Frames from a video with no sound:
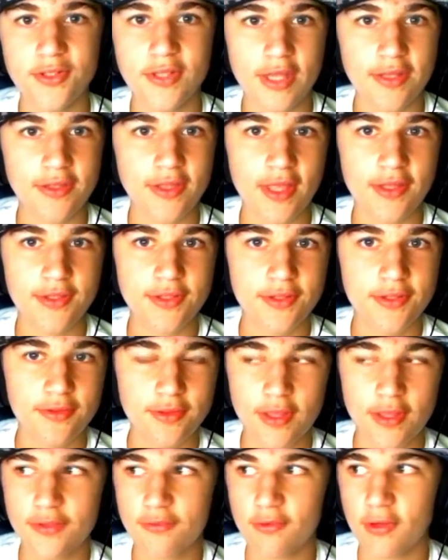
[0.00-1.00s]

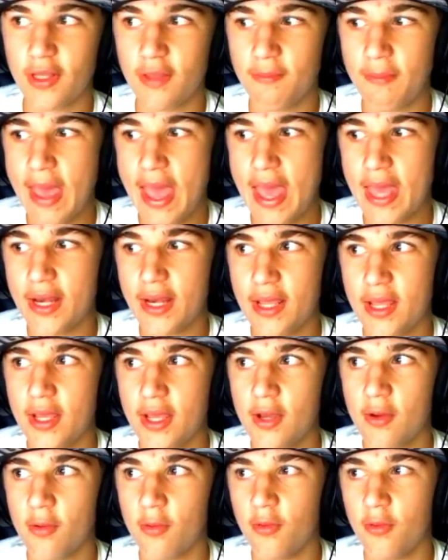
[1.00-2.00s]
That's really bad.
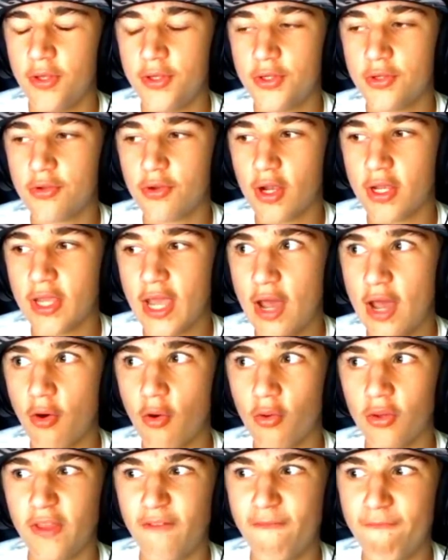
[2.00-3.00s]
We struck out
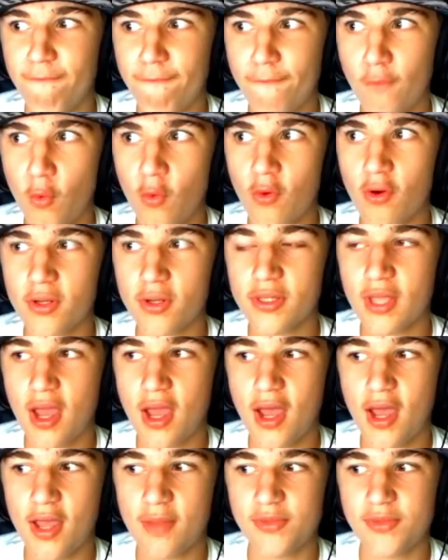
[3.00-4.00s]
only 4
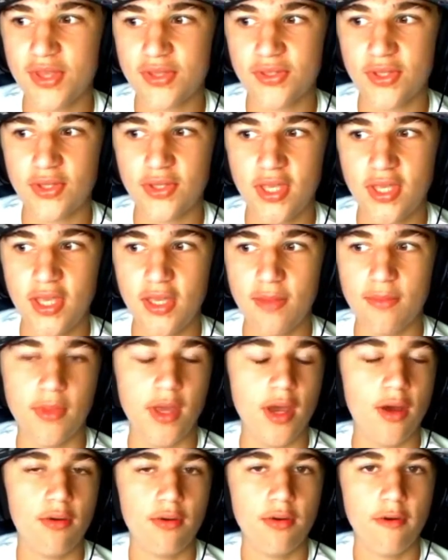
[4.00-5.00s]
times as a team,
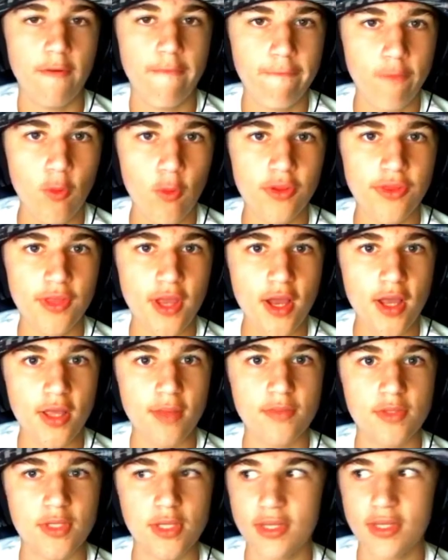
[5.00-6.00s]
though. 4
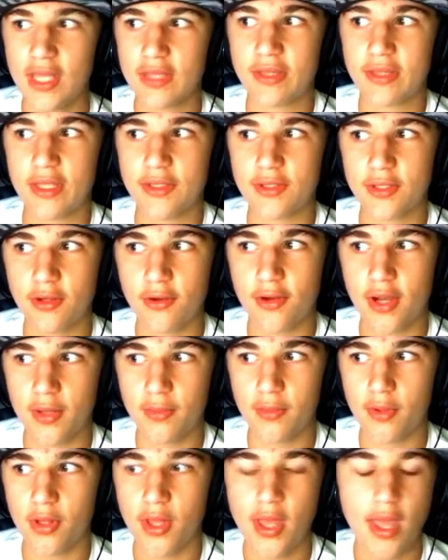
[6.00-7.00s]
times. That's
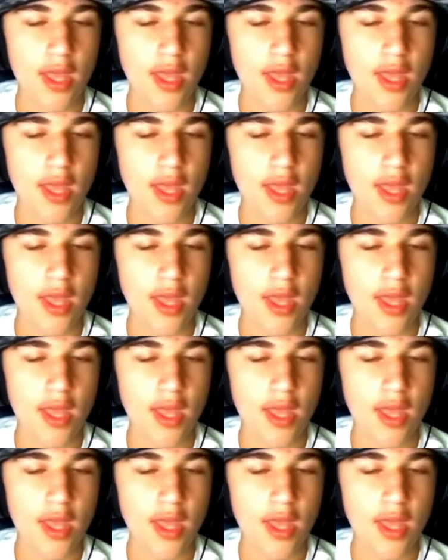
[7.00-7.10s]
incredible.